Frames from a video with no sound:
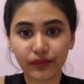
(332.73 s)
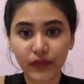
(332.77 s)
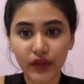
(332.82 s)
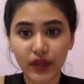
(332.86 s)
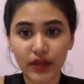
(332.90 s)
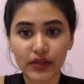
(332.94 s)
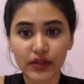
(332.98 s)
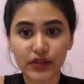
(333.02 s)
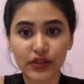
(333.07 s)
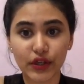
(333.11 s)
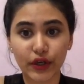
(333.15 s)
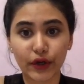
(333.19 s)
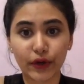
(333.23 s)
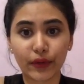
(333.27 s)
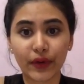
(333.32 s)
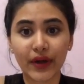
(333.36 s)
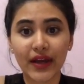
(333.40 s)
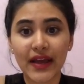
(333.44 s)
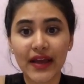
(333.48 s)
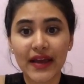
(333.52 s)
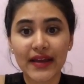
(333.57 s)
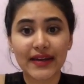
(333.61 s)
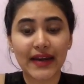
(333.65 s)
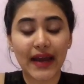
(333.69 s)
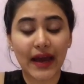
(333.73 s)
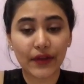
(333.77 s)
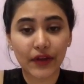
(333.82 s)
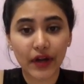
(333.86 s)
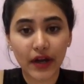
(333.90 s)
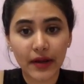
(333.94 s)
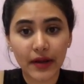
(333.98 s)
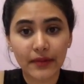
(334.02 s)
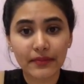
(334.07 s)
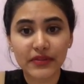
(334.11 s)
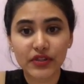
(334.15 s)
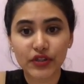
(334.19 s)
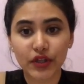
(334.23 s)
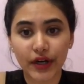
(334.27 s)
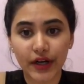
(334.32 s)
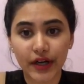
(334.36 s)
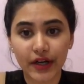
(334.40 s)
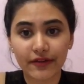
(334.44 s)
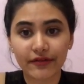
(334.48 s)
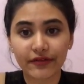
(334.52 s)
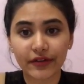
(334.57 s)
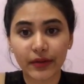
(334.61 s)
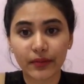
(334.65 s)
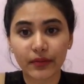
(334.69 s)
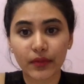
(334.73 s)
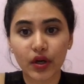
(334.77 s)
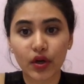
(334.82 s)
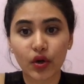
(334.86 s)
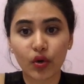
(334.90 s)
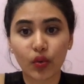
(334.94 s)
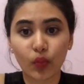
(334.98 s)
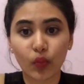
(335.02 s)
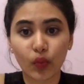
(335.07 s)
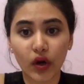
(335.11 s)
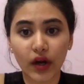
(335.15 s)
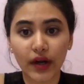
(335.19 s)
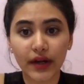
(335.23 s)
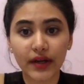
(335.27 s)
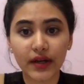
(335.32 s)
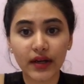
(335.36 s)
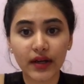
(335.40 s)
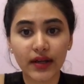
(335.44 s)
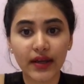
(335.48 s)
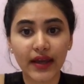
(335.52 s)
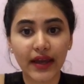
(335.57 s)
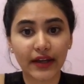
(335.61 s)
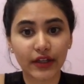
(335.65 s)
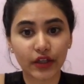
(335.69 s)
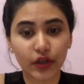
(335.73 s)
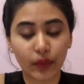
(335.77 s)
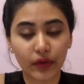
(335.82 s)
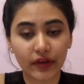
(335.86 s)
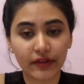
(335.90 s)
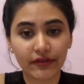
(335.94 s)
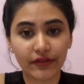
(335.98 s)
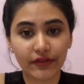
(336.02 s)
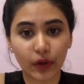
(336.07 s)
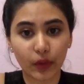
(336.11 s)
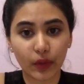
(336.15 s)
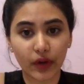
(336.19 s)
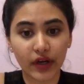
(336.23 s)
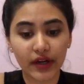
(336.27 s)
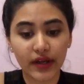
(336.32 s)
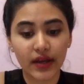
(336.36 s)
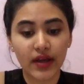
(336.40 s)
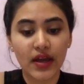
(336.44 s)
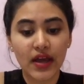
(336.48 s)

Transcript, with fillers: So now that I'm starting from 1 and going forward,